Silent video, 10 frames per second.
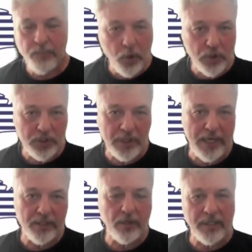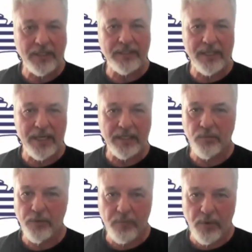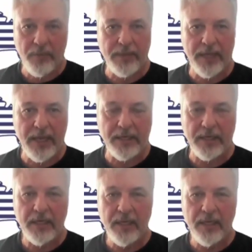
Both sides are inundated with propaganda.